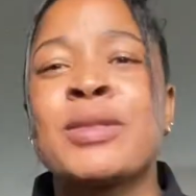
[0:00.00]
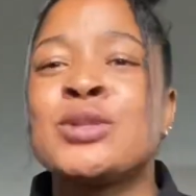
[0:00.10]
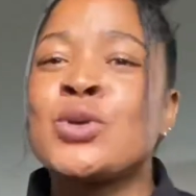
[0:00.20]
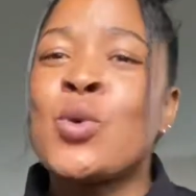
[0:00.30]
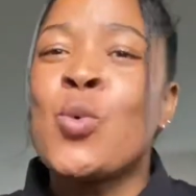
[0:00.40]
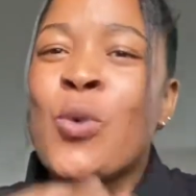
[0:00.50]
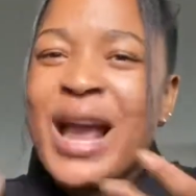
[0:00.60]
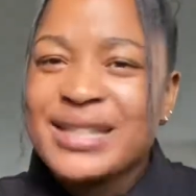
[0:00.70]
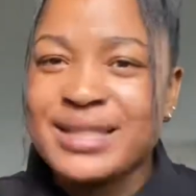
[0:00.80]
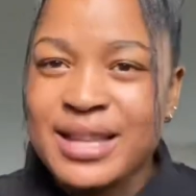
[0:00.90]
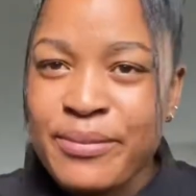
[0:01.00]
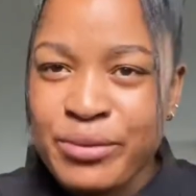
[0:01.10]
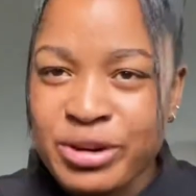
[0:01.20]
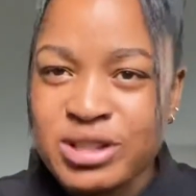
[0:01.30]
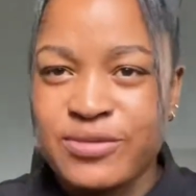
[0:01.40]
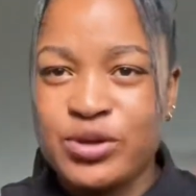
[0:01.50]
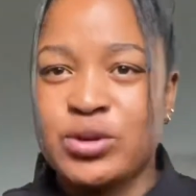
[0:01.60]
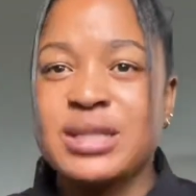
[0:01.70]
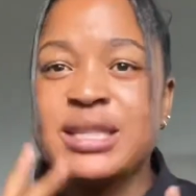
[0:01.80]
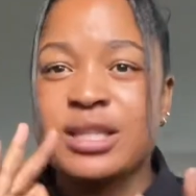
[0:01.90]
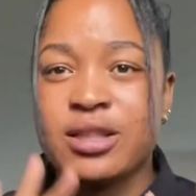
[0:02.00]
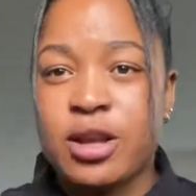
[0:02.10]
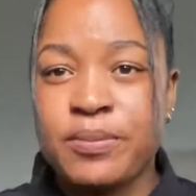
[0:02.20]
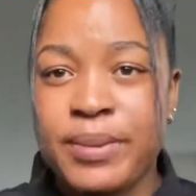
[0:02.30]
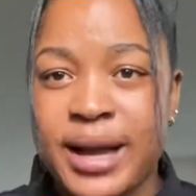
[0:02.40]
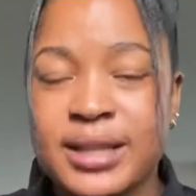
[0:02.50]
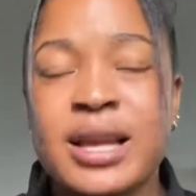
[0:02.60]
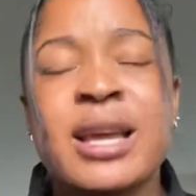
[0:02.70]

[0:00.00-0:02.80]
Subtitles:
So why did I bring this video? This is the third part.